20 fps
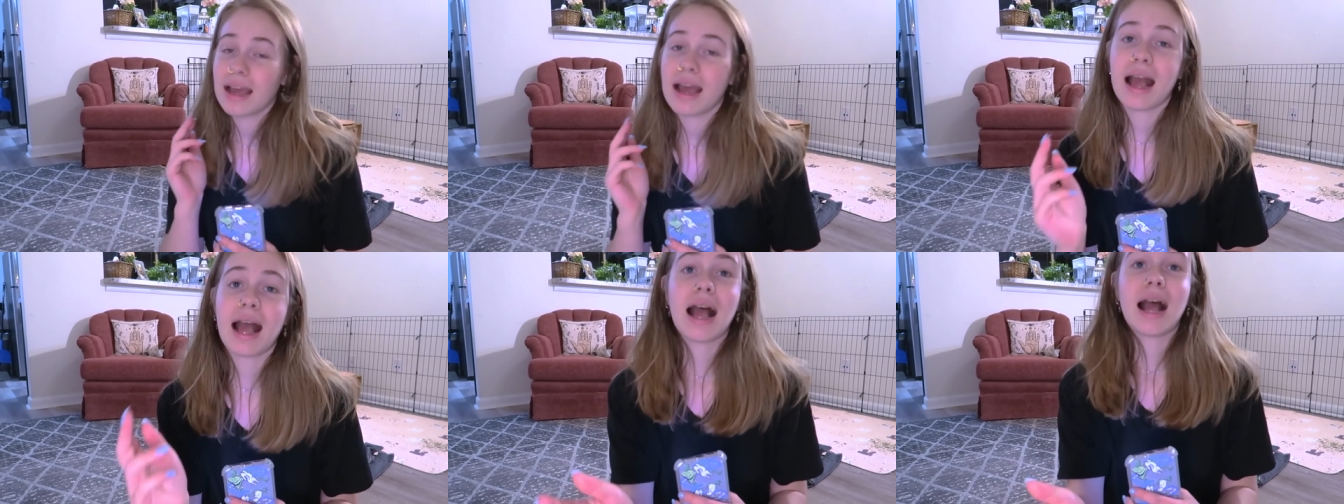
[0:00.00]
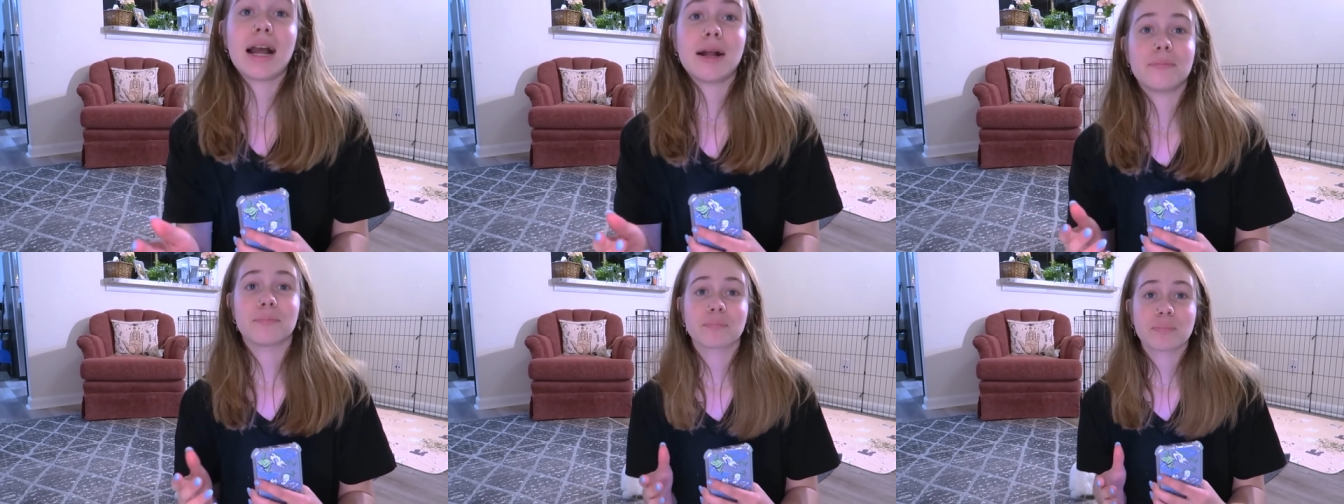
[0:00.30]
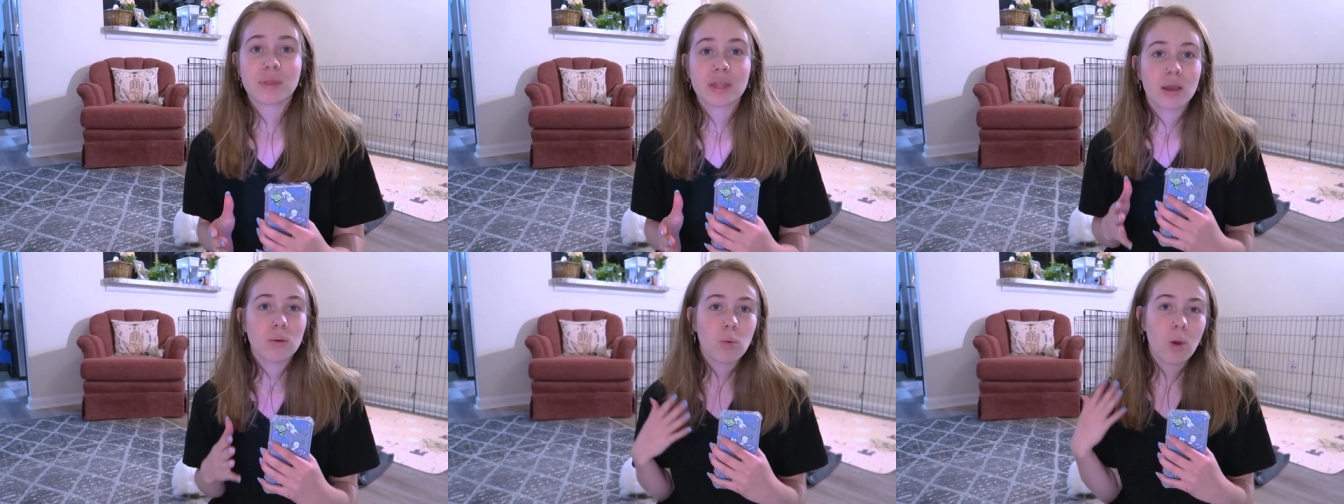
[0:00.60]
Um,
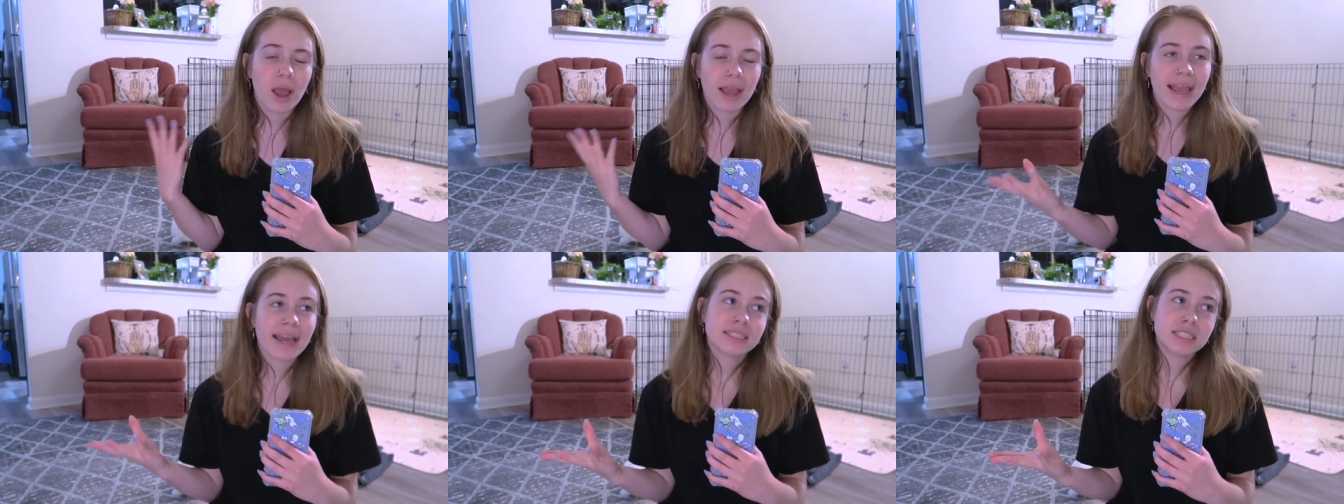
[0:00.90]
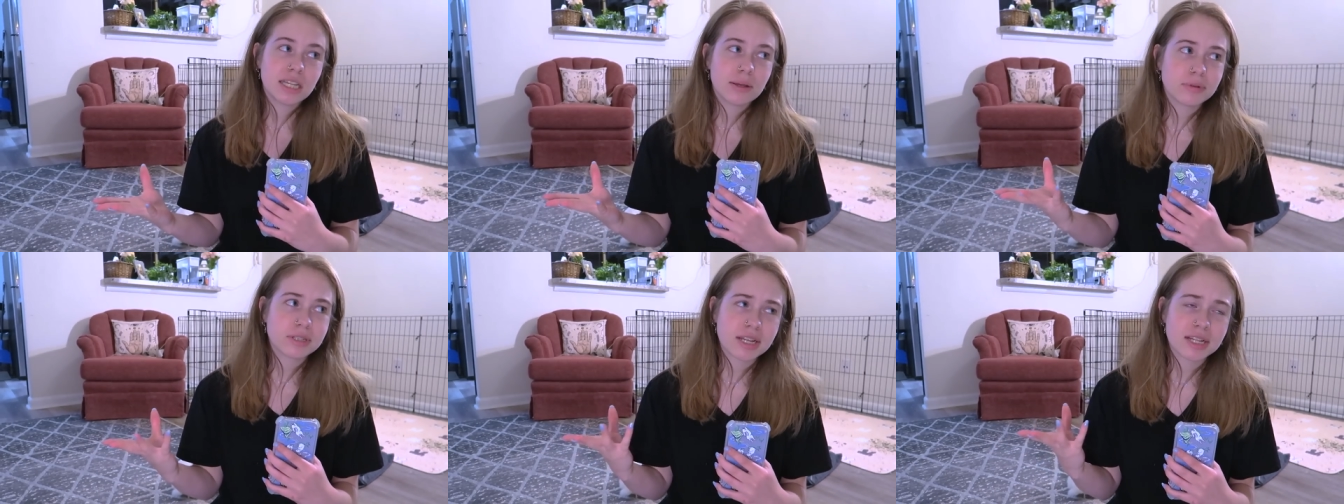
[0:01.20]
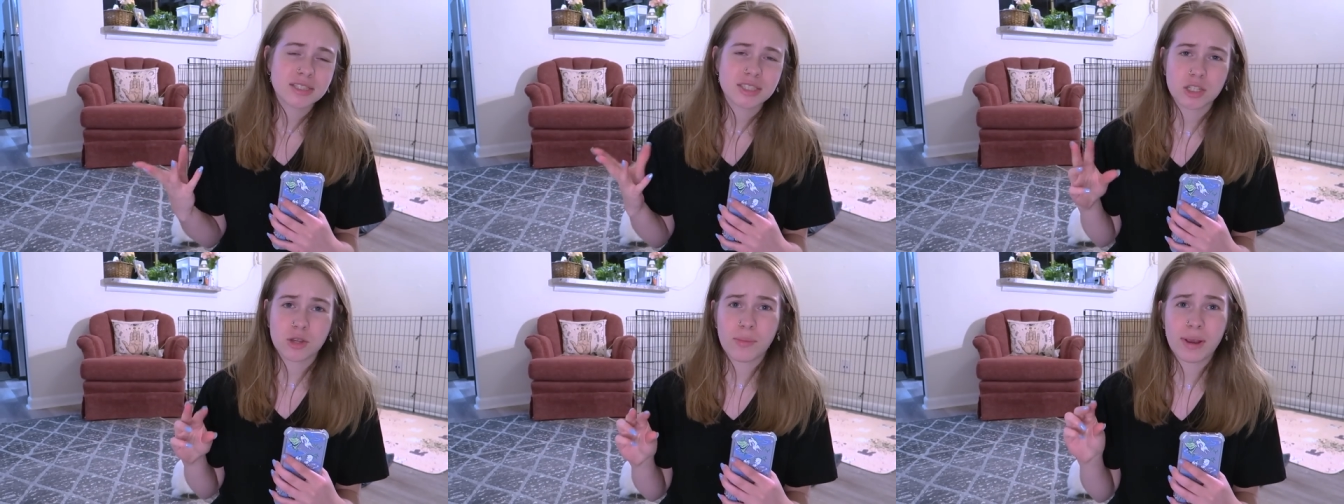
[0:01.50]
well, I guess he was
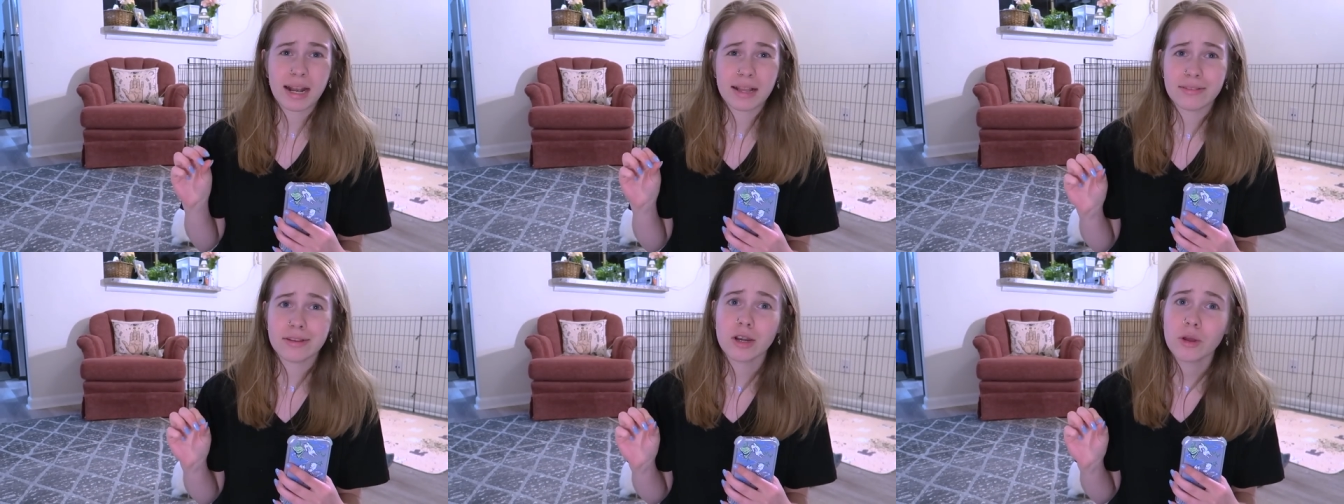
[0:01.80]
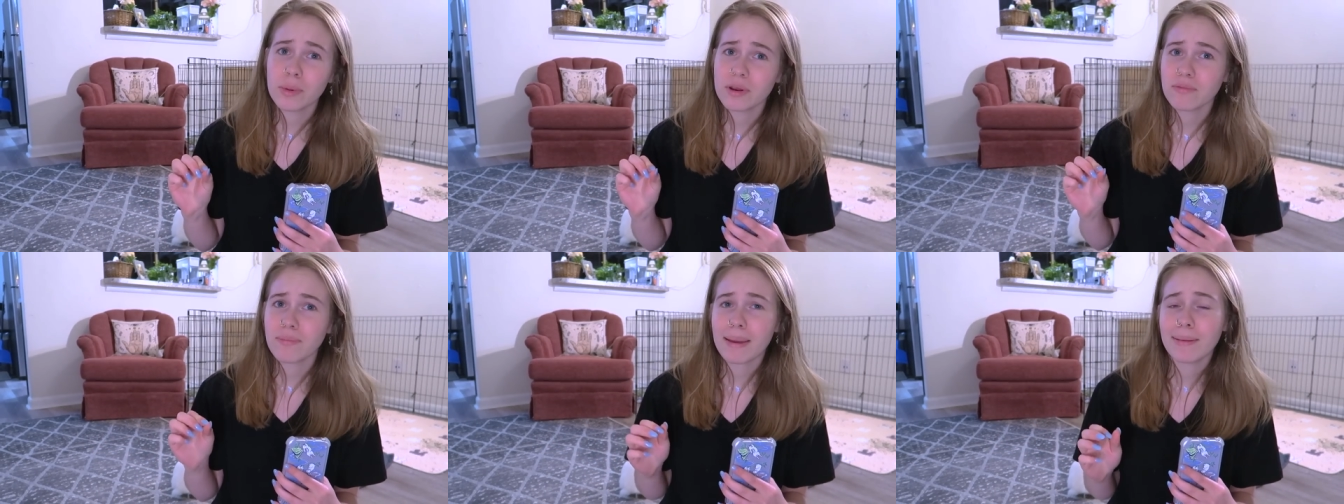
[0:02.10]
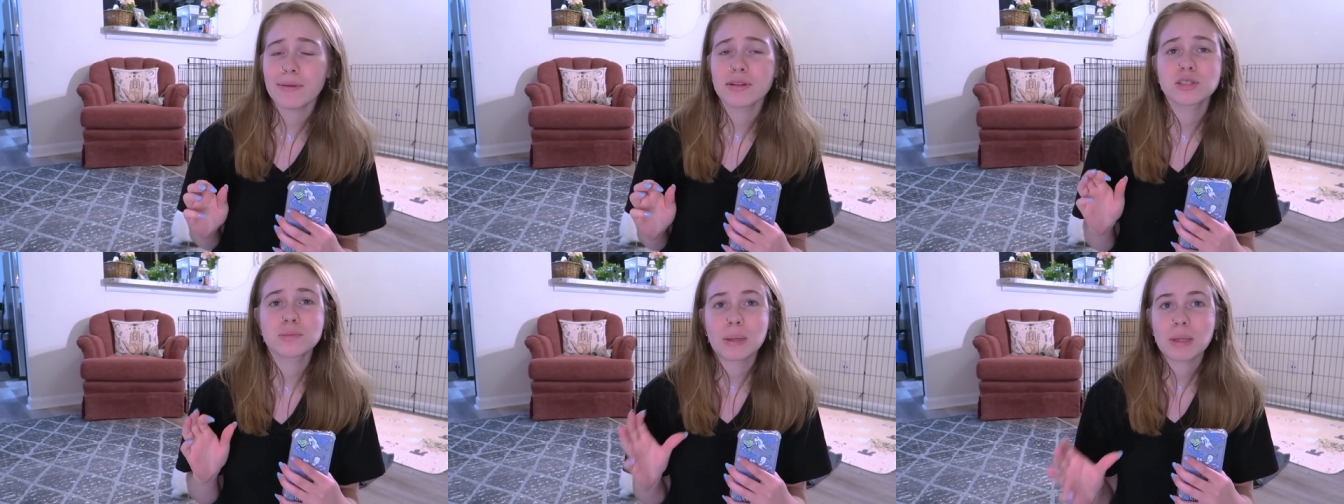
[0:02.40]
consuming a little bit of pellets,